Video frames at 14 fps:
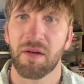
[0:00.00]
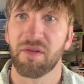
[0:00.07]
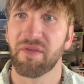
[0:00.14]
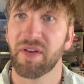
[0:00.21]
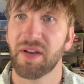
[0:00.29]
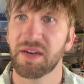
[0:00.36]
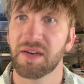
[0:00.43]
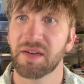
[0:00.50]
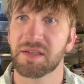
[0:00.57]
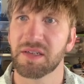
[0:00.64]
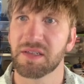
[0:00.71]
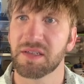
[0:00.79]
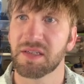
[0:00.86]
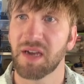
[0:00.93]
Vintage
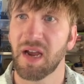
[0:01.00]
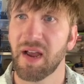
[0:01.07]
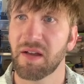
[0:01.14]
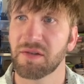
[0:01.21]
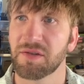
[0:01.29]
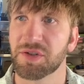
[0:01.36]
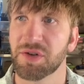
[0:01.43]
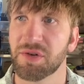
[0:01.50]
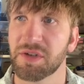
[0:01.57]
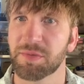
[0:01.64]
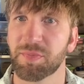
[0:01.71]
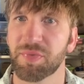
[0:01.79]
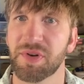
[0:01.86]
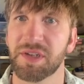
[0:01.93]
style
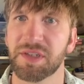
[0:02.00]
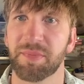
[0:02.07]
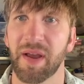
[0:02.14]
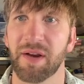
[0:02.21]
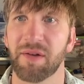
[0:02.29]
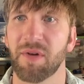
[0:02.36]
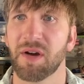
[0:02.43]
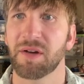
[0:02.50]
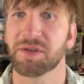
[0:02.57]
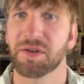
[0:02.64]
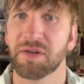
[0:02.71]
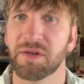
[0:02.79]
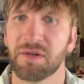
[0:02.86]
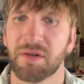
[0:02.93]
Judas Priest band rock
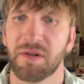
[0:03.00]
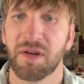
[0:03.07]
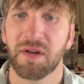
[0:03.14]
shirt